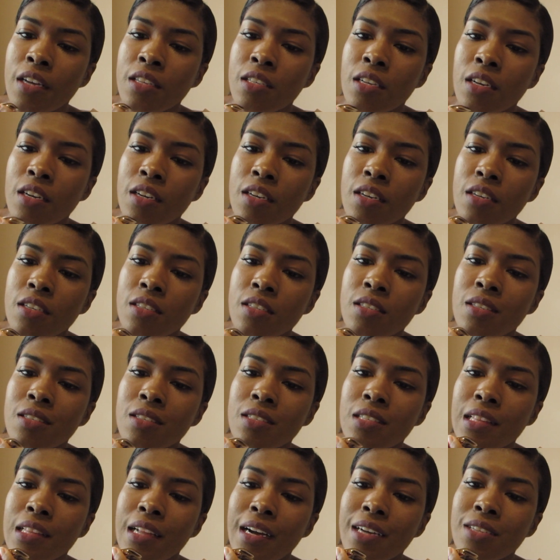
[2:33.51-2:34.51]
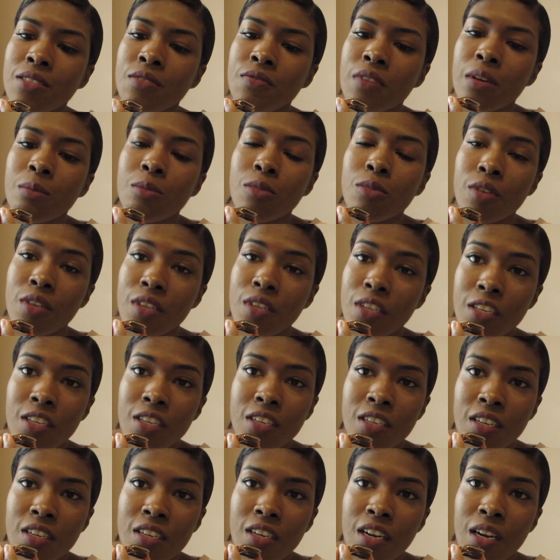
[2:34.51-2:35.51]
Like since last February
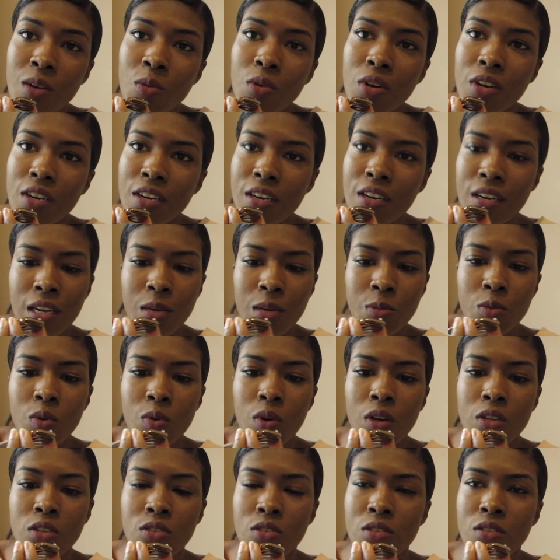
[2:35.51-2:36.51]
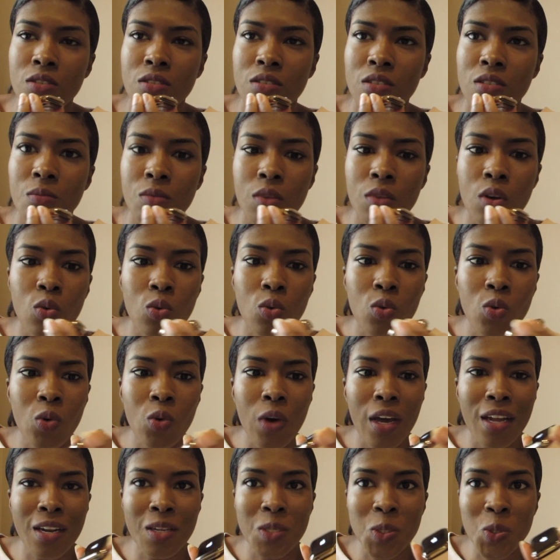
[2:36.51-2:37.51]
I wanted an Apple Watch. Ooh,
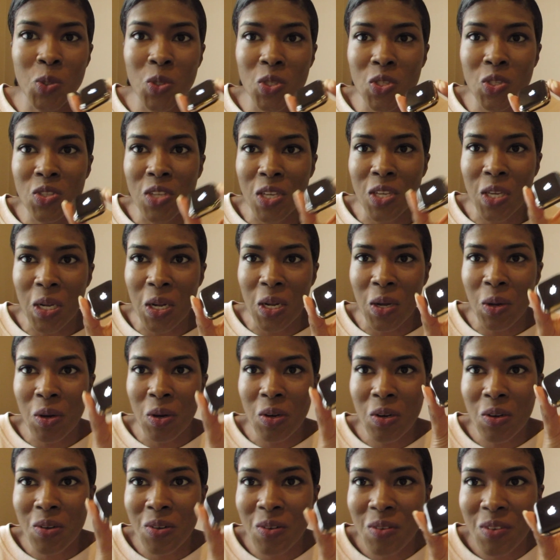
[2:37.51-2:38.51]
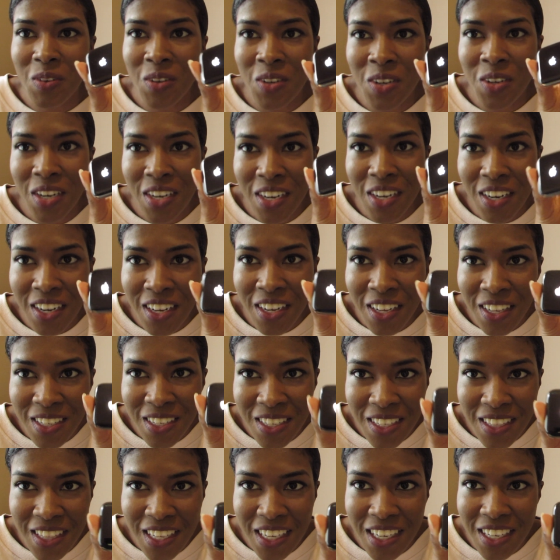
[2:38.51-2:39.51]
and as soon as you take it out, girl, the
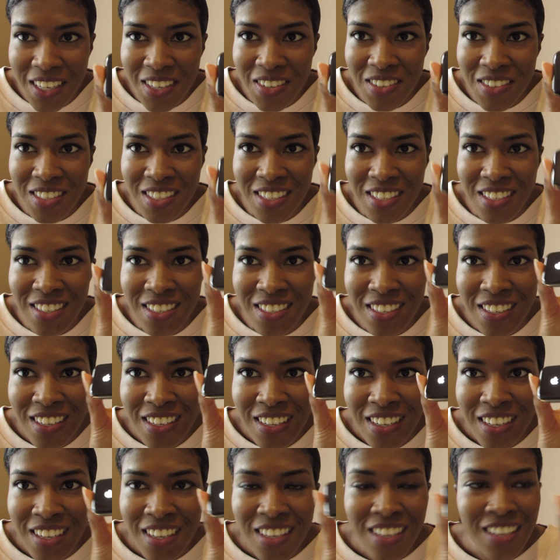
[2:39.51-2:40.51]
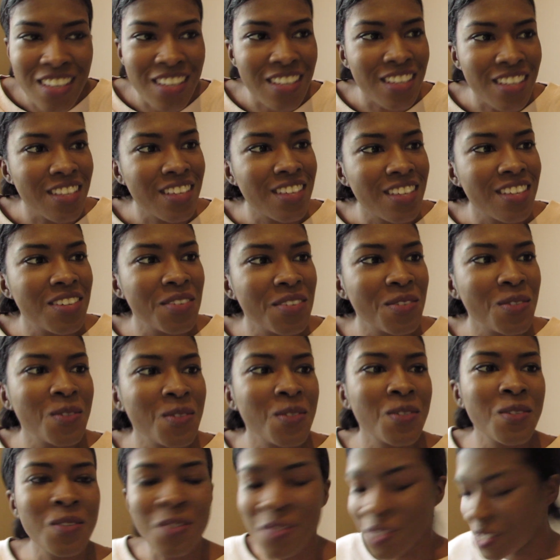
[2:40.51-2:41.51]
thing goes on.
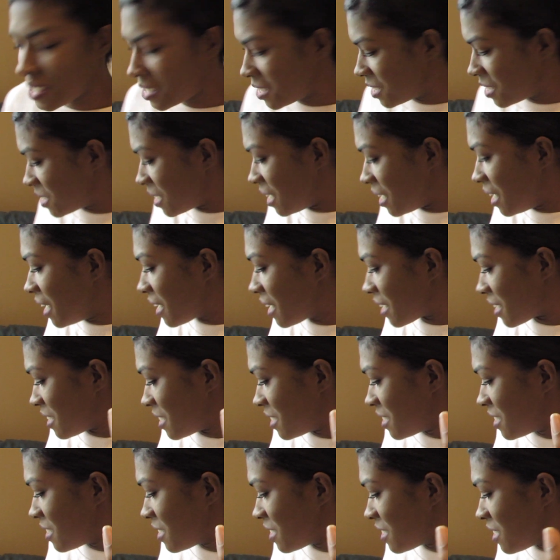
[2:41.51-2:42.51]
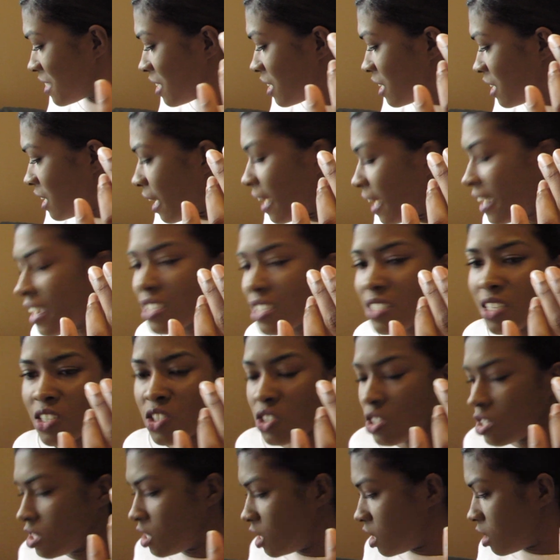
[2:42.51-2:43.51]
You, so sick. I guess I
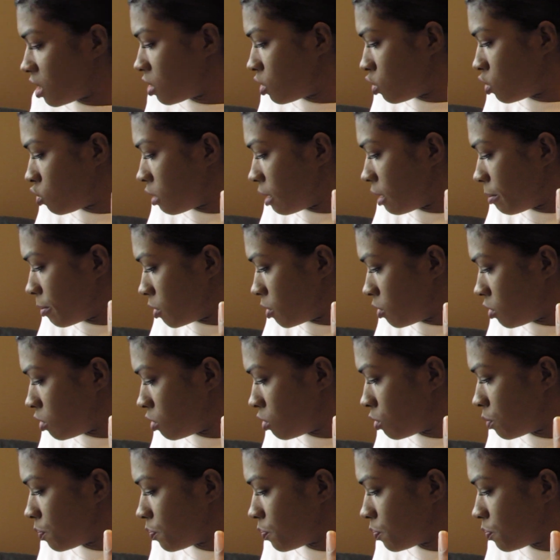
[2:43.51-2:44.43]
should have taken the strap up too.